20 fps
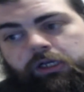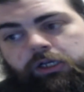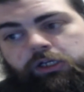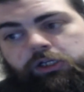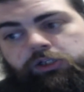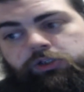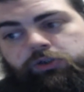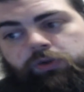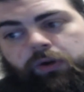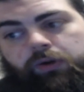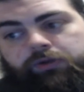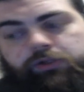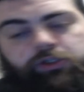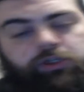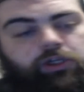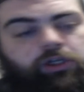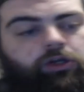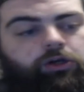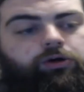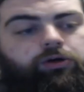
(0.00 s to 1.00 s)
so I'll just
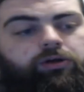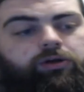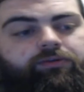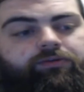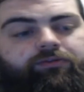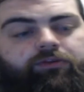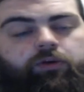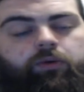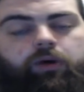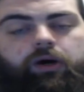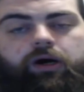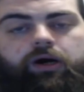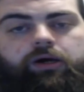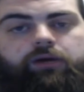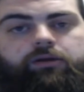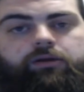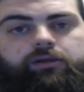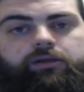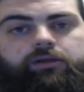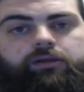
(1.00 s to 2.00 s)
lurk for a
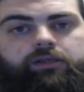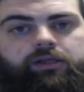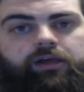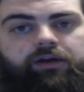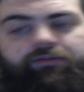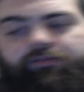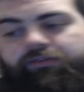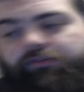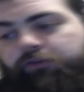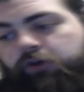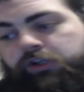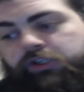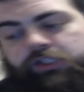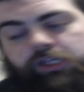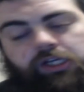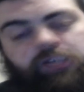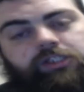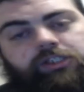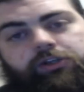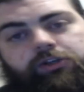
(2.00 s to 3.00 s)
while, and if I've got a
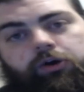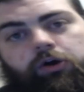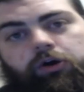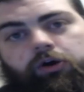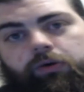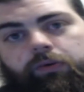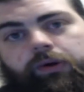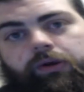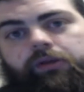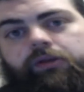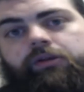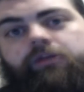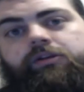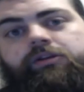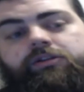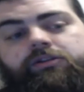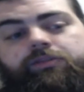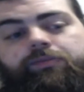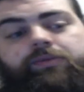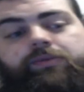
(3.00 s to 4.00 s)
chance to talk, well,
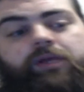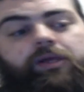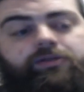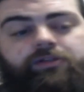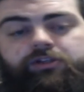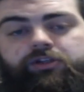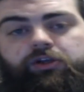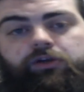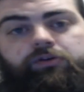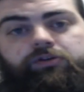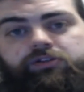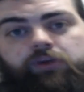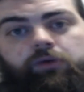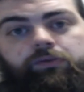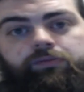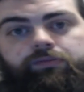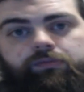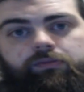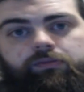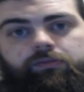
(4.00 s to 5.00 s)
and sometimes I just
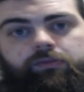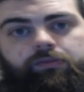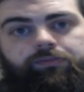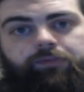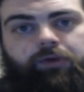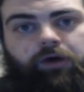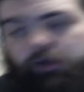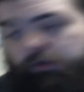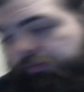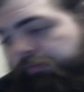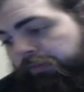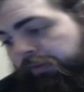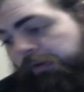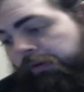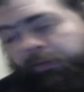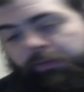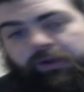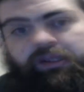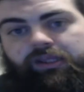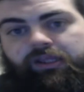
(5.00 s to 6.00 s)
don't. But I could maybe
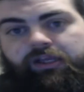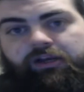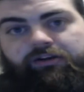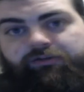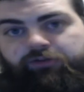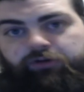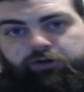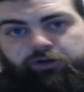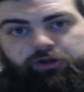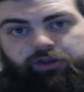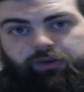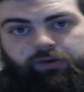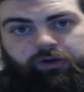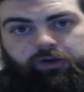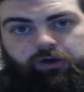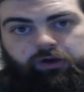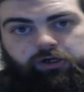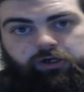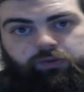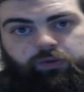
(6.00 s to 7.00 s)
be there for 2-3
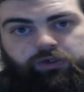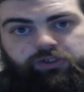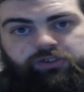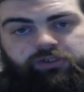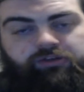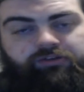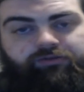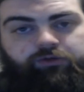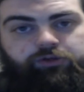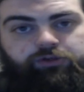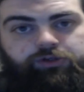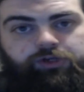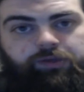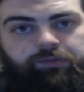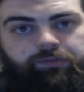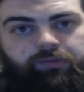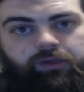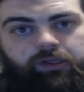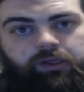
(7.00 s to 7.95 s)
hours watching the full stream.